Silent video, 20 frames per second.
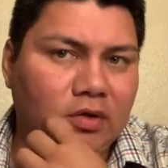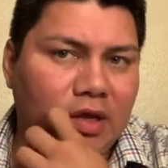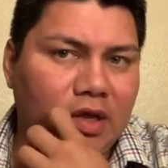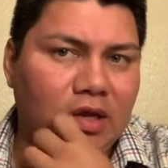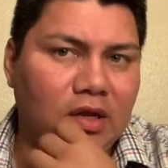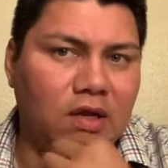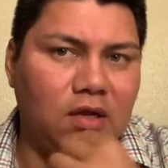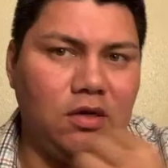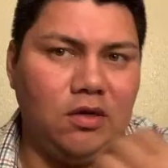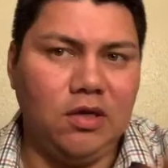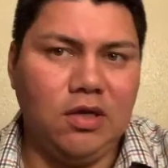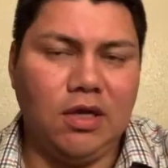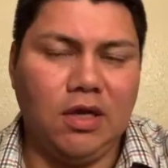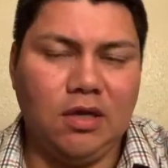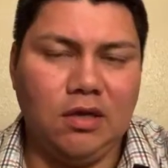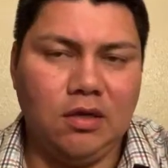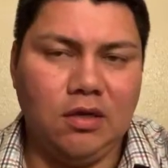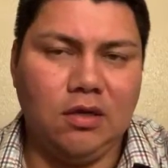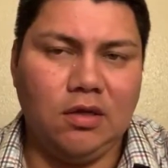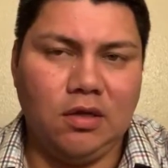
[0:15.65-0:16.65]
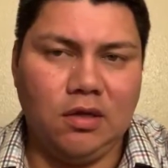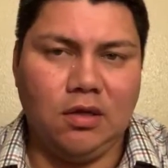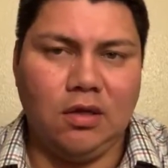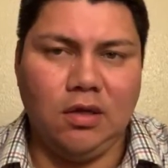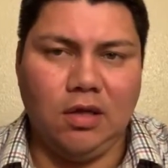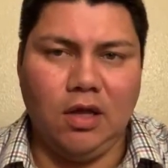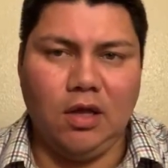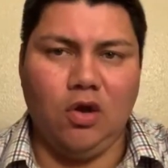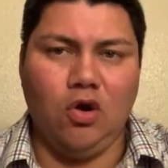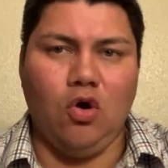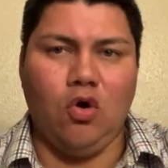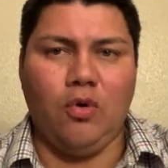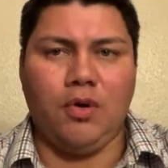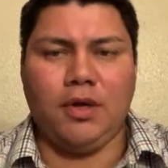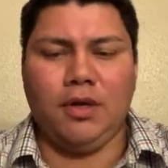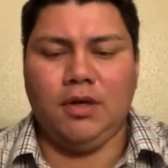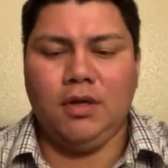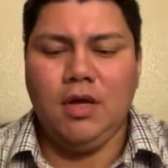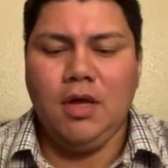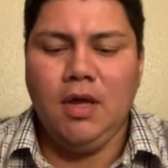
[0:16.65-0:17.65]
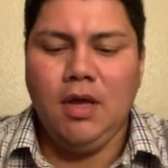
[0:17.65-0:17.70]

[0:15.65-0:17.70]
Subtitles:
And then you get going